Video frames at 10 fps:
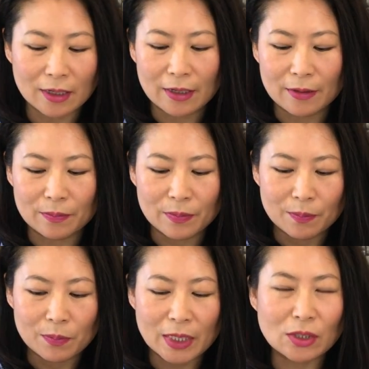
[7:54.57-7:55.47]

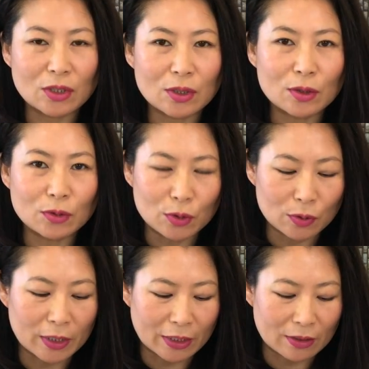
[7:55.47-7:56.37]
but I still
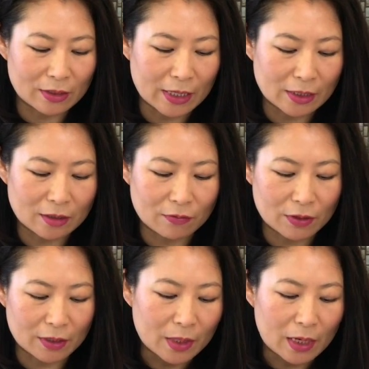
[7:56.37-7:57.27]
do like the taste of
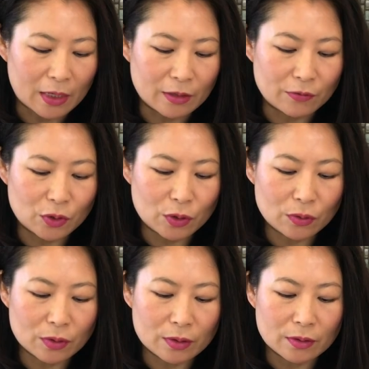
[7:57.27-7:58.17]
the olive
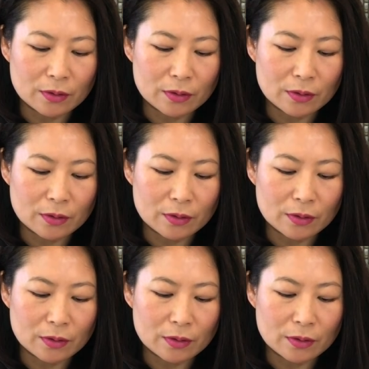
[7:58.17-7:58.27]
juice.